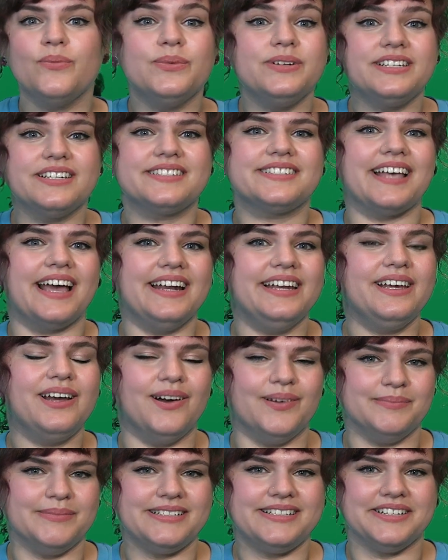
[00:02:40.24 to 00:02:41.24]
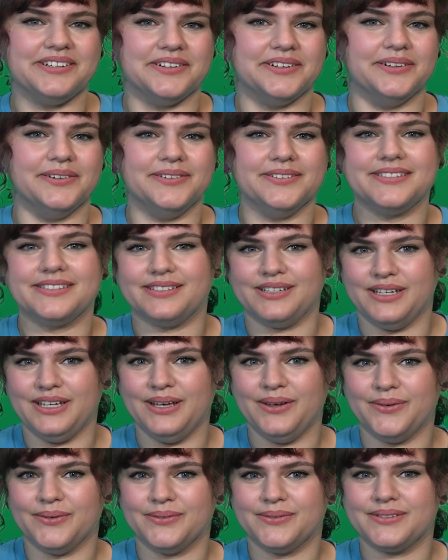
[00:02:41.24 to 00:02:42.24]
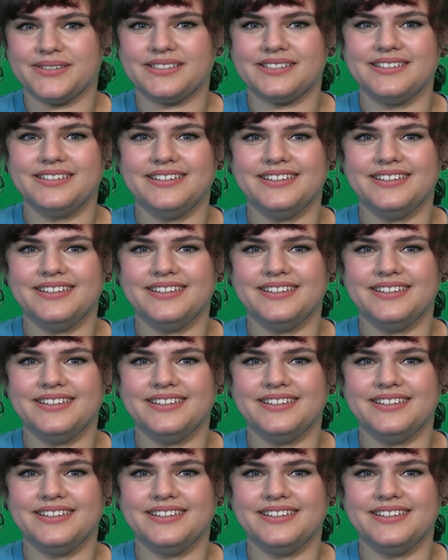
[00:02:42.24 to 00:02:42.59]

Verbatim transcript: when deciding on materials to use.